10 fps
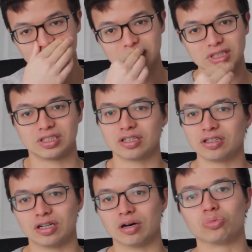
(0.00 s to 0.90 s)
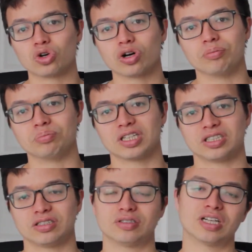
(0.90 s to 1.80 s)
He's done a number of
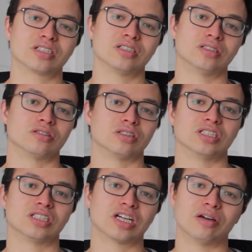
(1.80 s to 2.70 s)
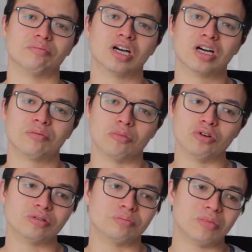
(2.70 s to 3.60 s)
Poliziotteschis during this time,
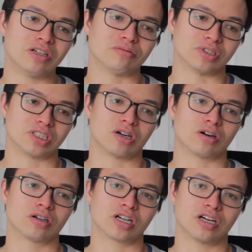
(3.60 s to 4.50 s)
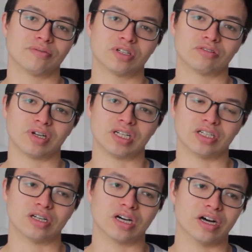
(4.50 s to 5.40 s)
many of which are kind of
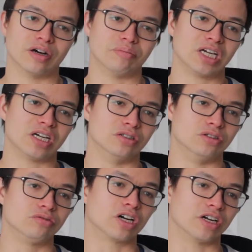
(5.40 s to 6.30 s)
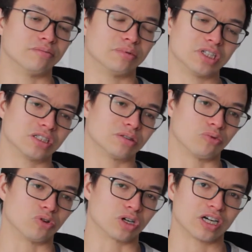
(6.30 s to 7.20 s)
underrated and do kind of
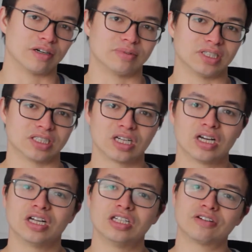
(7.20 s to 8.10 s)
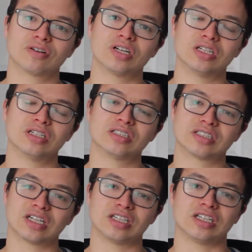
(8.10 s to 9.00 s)
explore kind of this different,
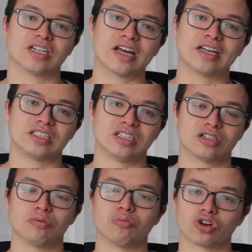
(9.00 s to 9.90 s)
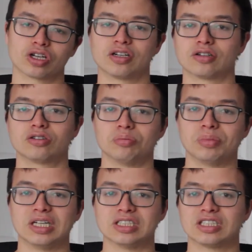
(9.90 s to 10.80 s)
slightly classier, more
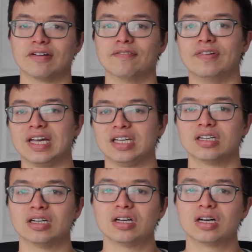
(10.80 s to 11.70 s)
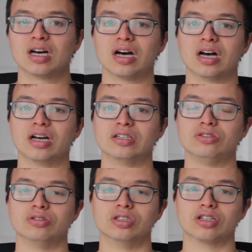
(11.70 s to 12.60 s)
character-based vein
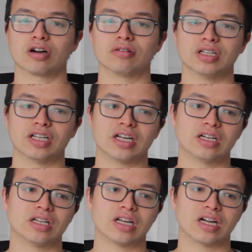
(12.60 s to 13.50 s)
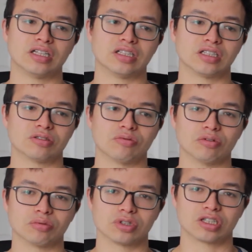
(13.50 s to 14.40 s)
to the genre that I think is
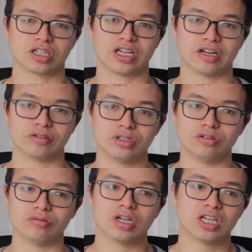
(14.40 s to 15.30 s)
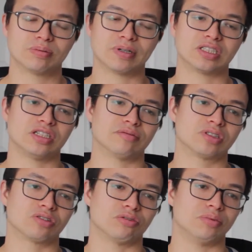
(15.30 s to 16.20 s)
what we're checking out too, especially if
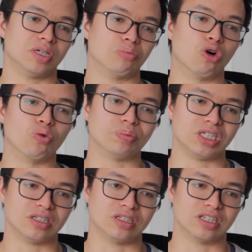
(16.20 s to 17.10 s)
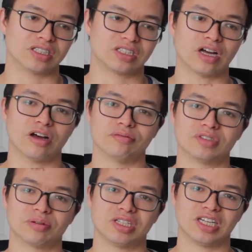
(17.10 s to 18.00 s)
sort of the pulpiness of
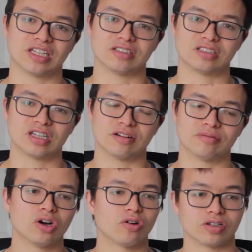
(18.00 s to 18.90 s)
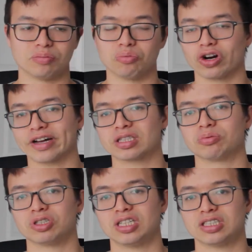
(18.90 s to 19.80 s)
some of the other stuff or the more
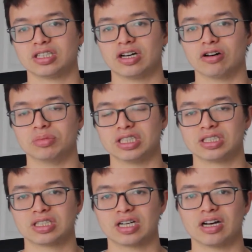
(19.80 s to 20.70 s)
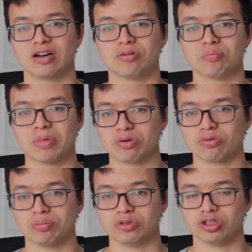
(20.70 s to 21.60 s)
exploitation elements might
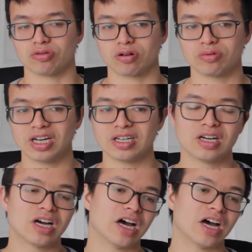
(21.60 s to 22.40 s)
rub you the wrong way.